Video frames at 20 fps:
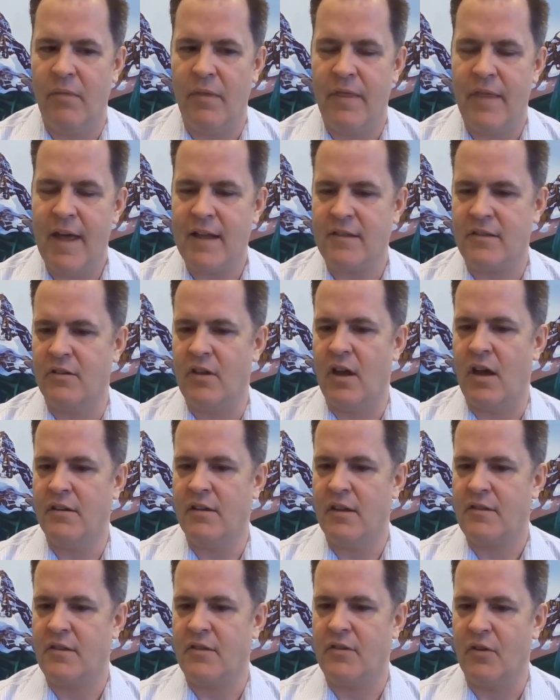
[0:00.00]
That's not
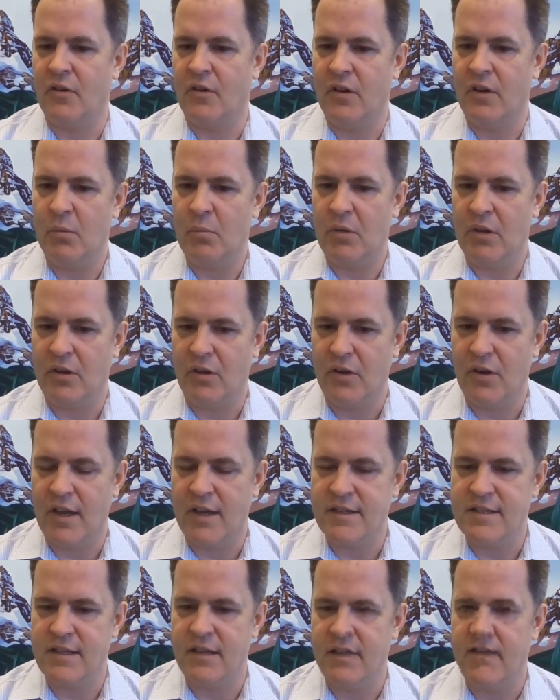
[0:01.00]
necessarily going to be a good
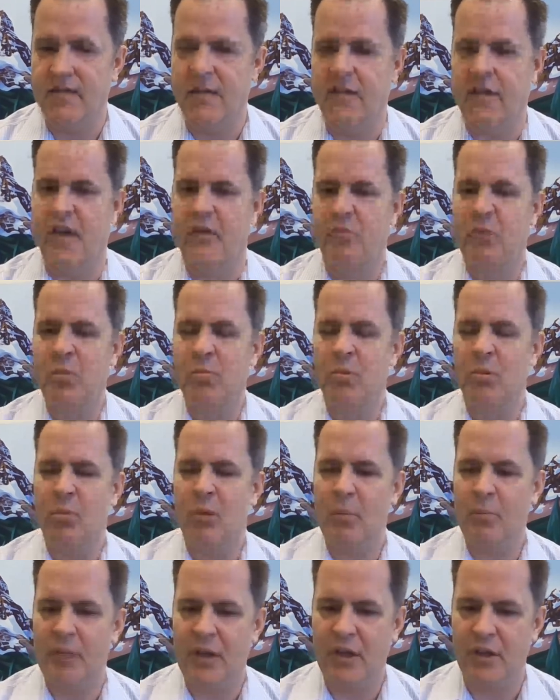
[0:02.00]
idea. You're going to have people
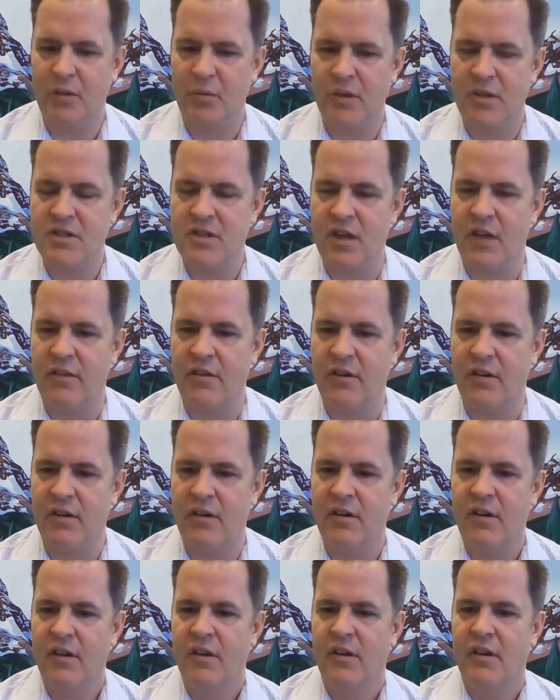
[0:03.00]
bumping into each
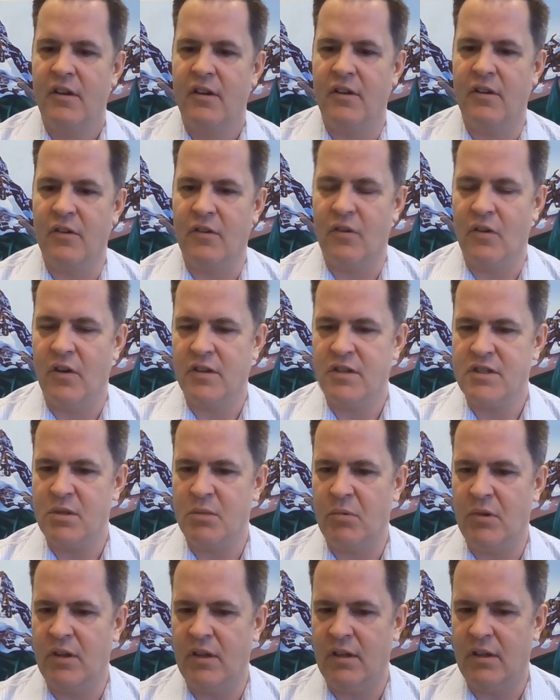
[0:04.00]
other. You're going to
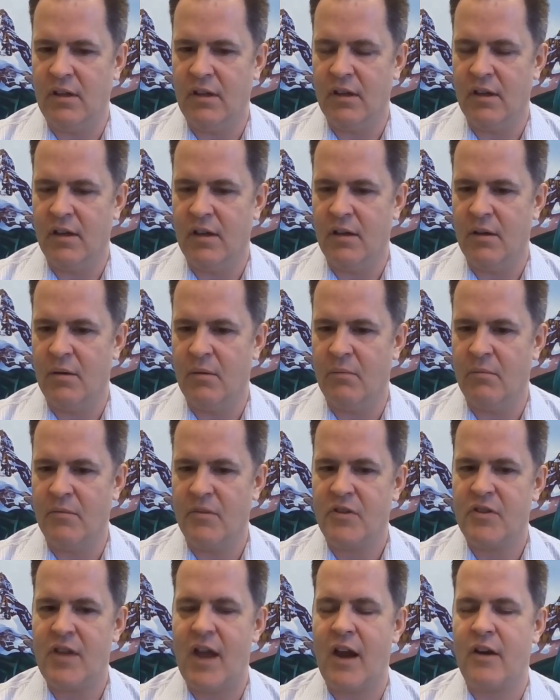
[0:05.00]
be
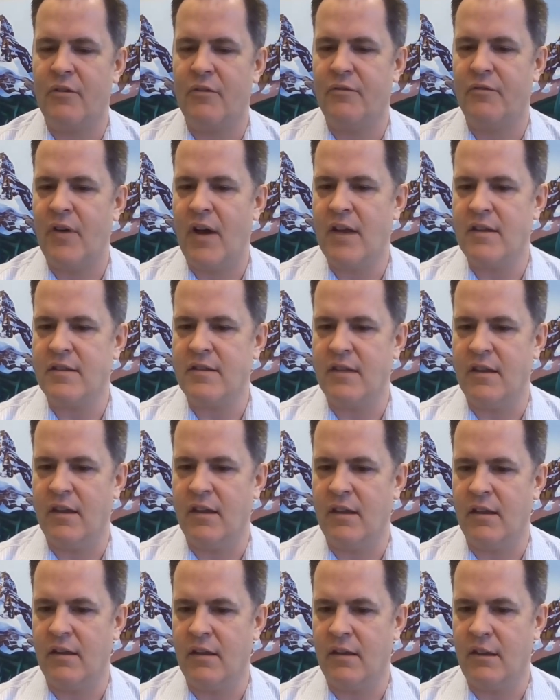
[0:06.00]

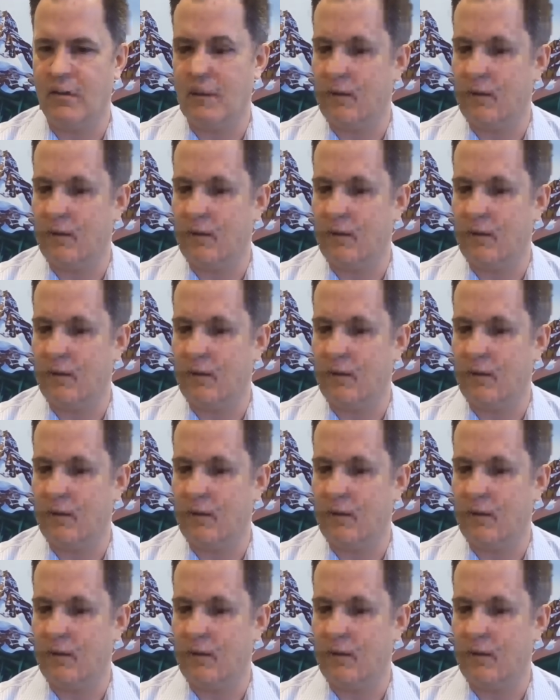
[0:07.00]
sacrificing,